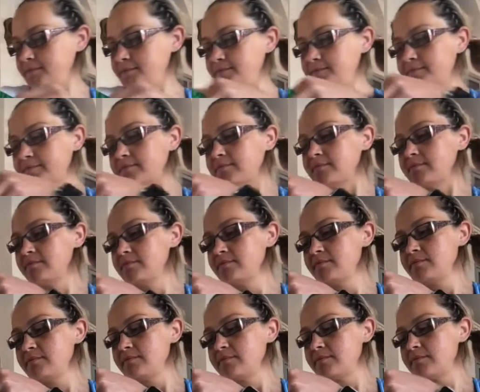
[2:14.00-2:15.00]

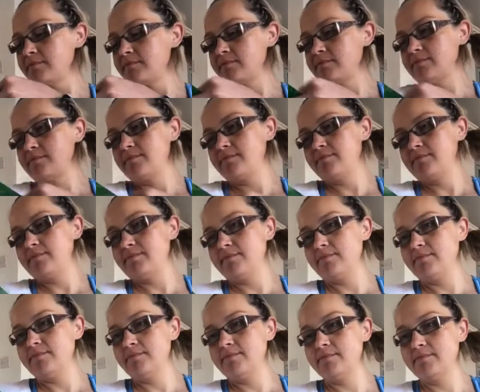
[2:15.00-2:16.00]

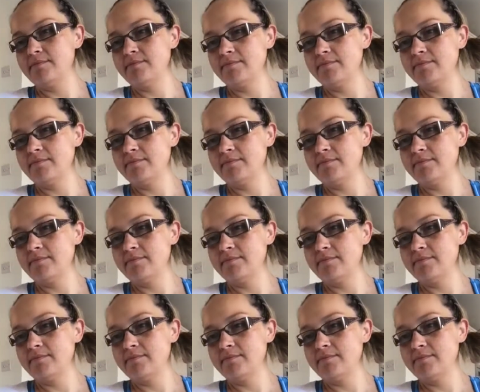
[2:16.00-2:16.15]
Nobody speaks.